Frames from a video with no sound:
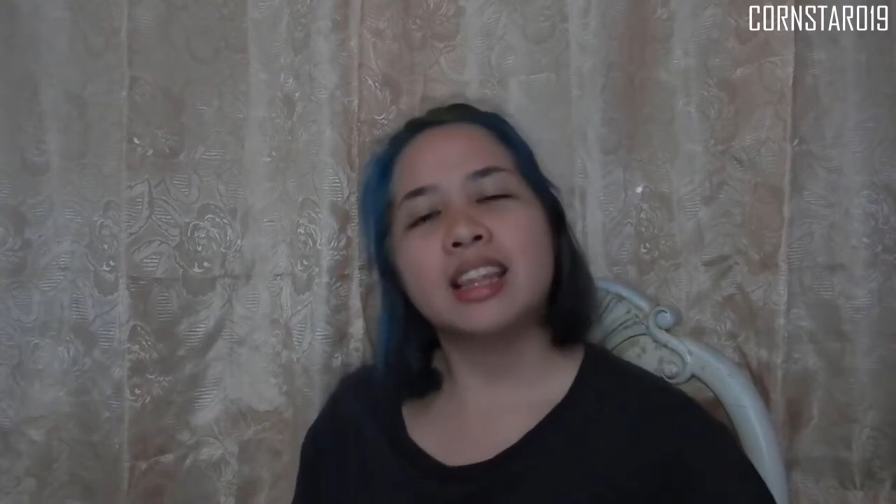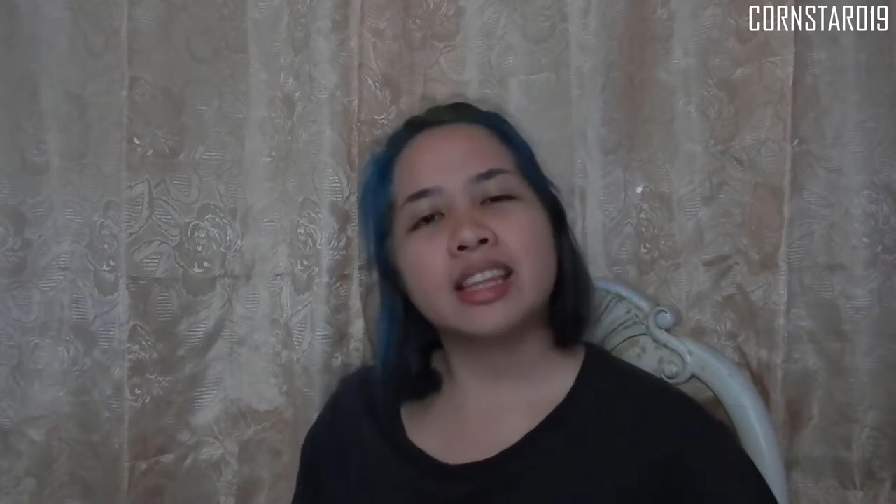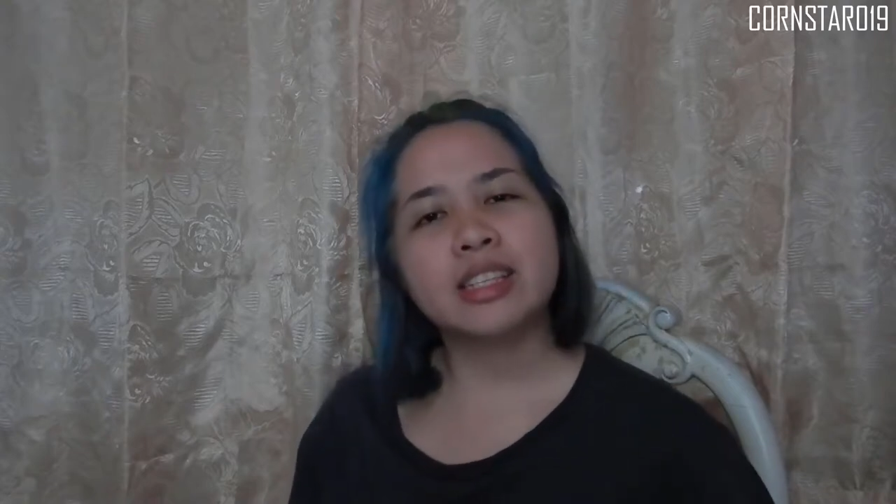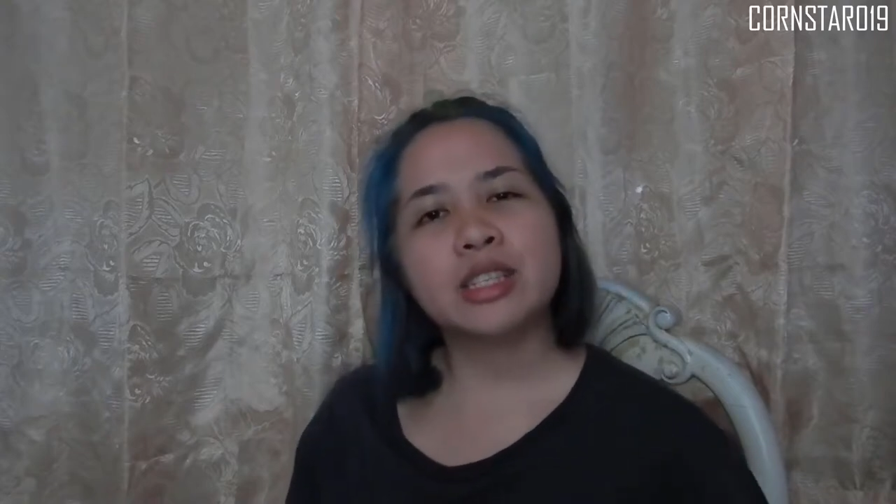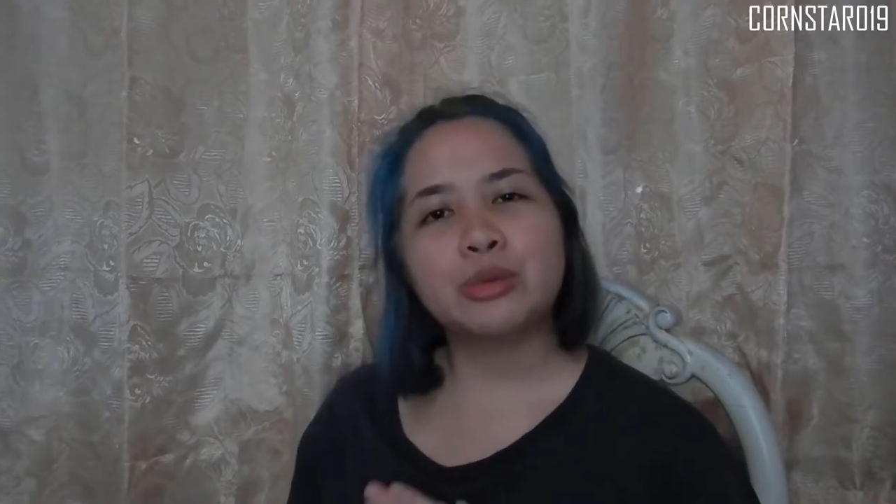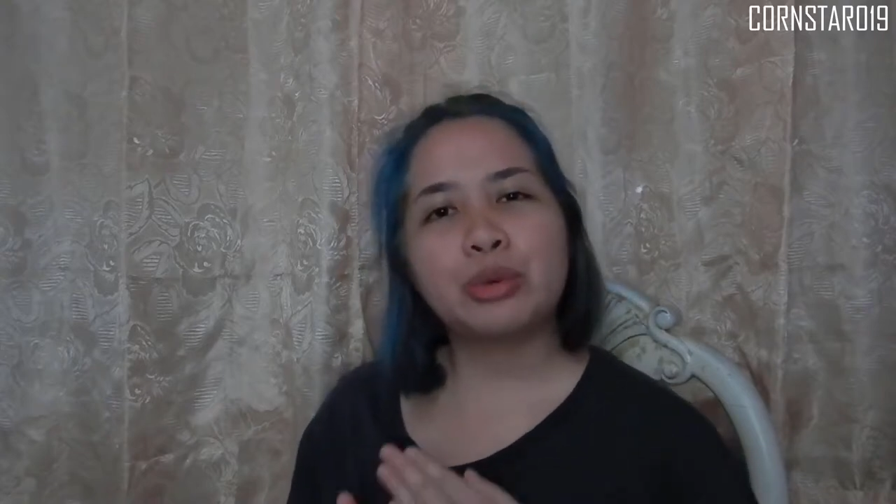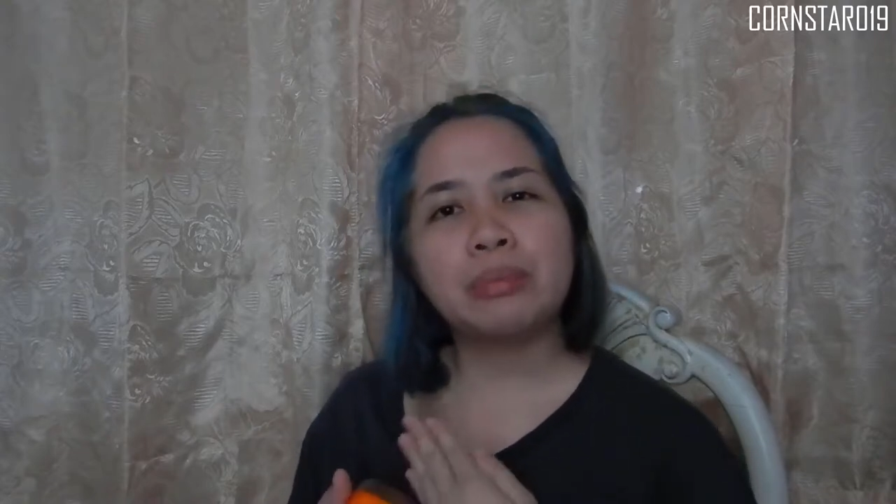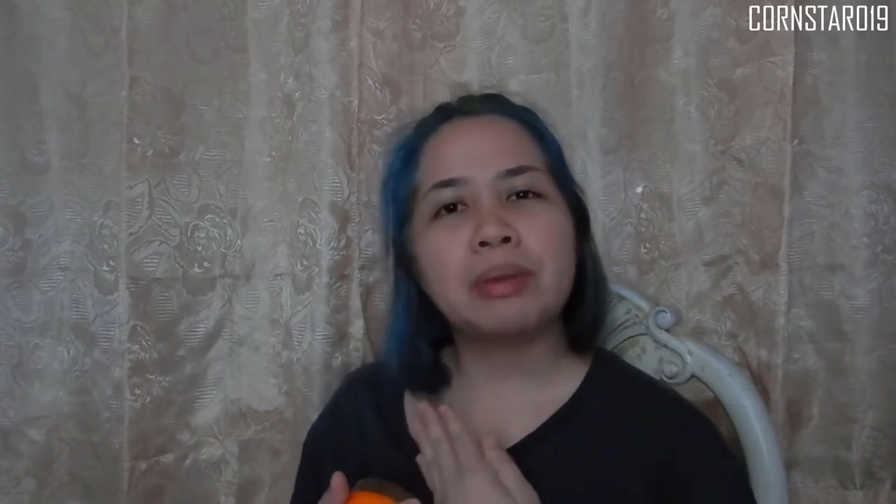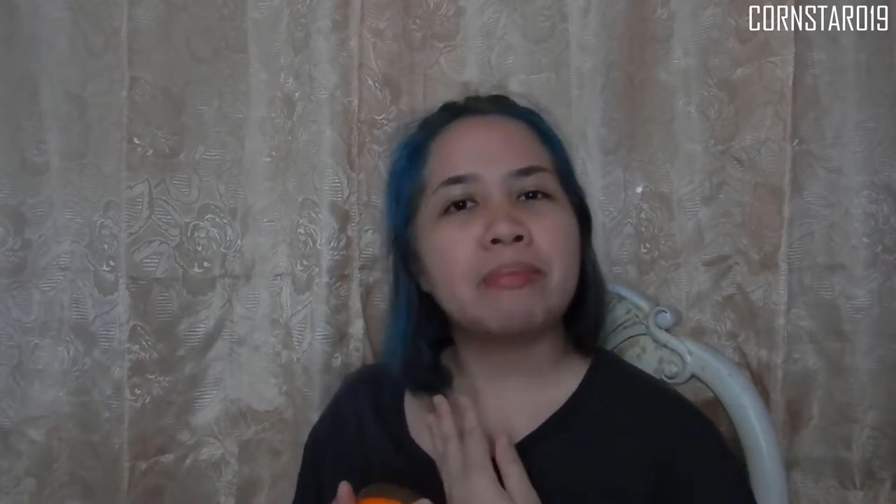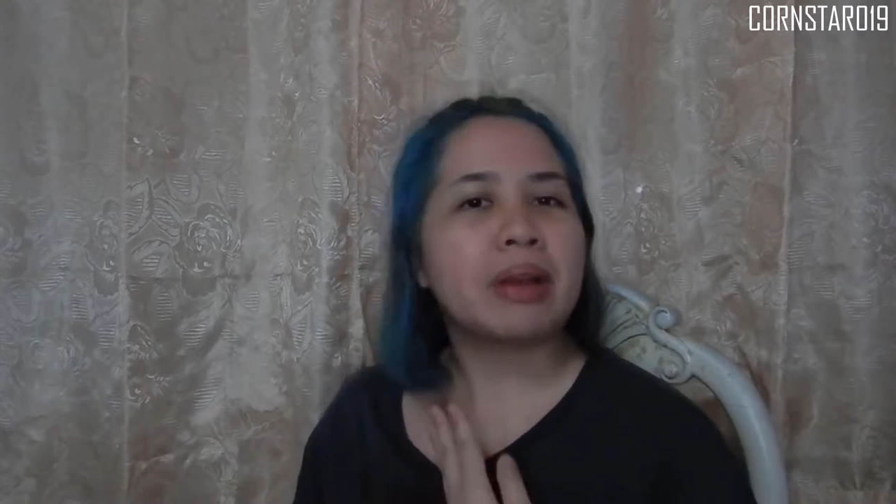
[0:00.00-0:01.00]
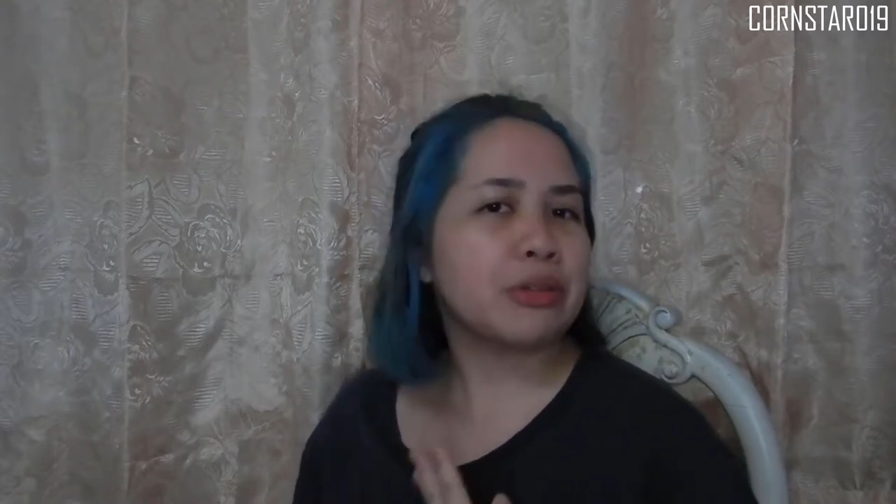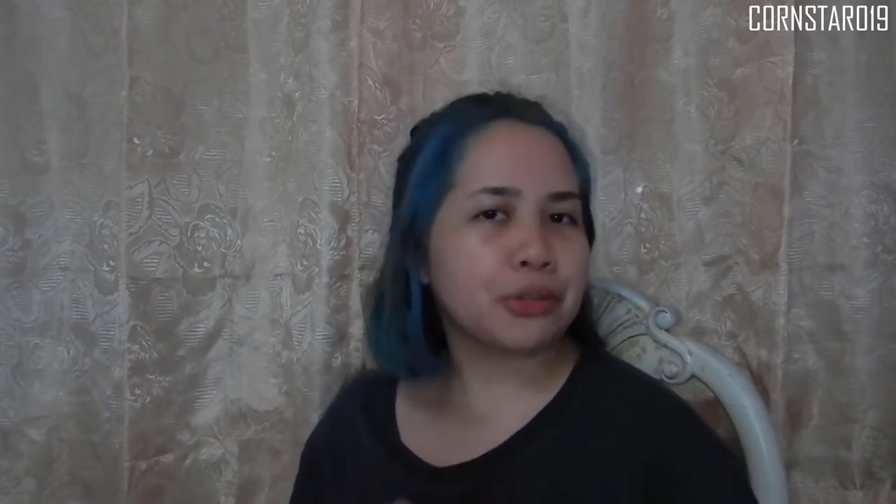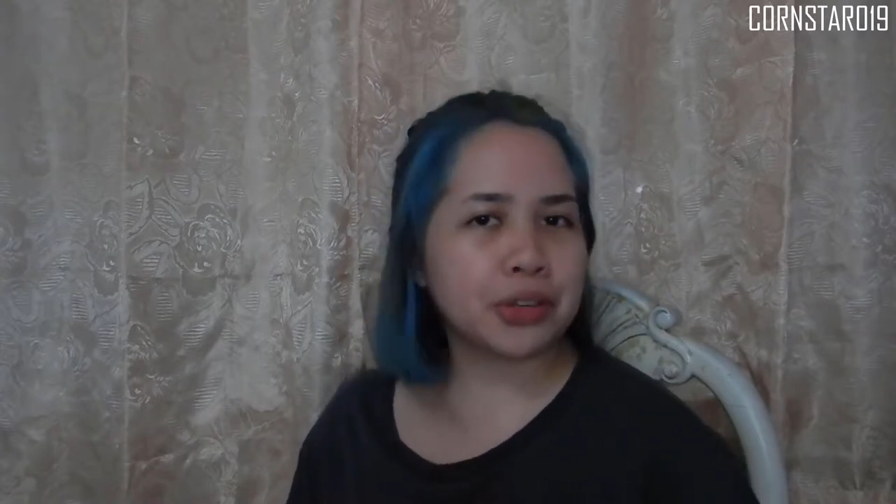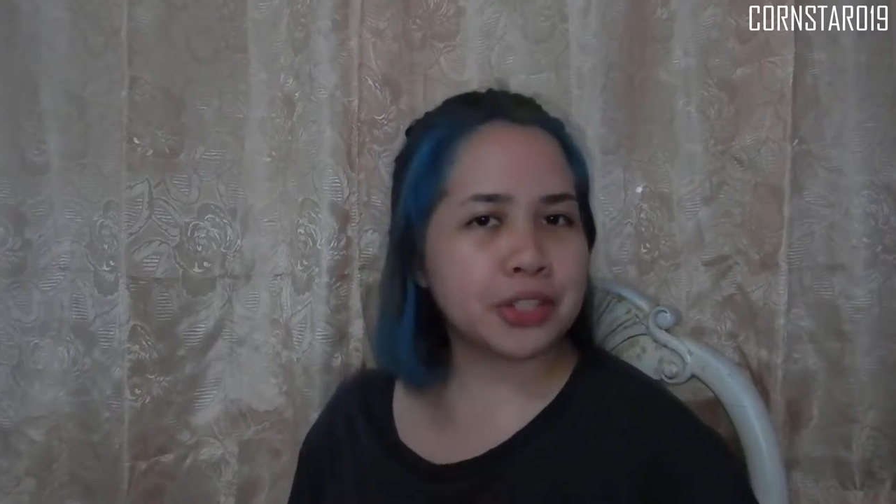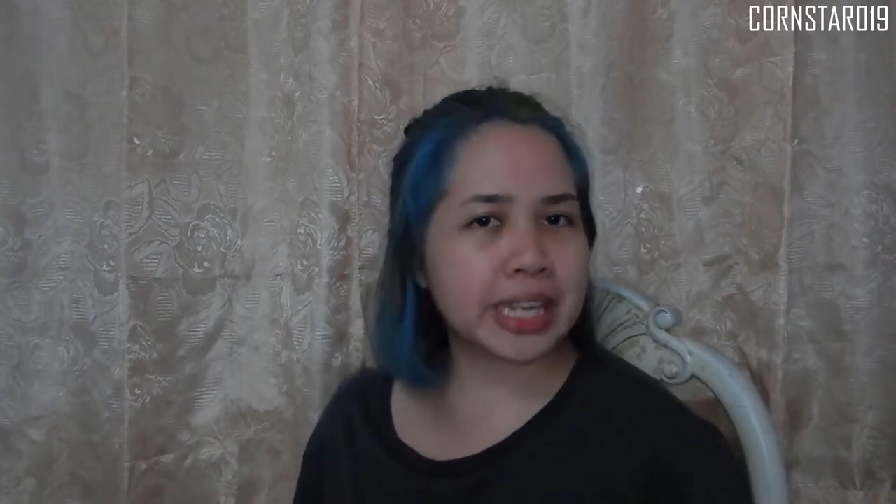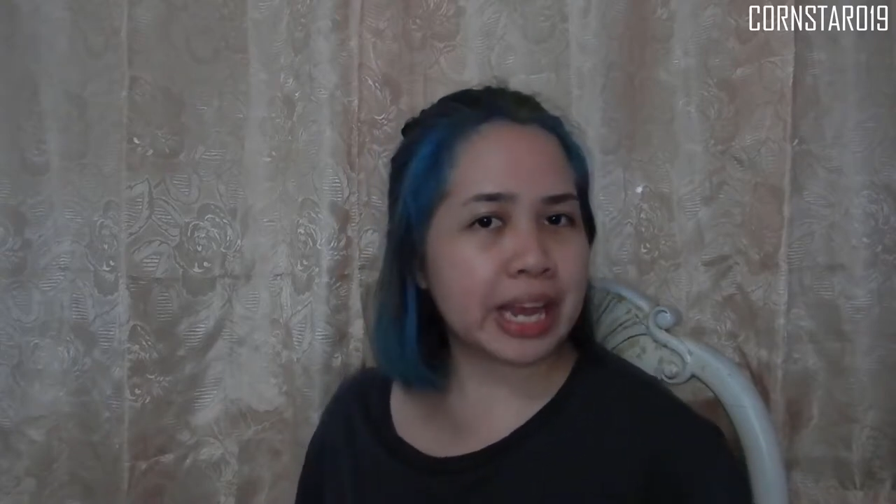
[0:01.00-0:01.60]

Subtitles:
This will be my first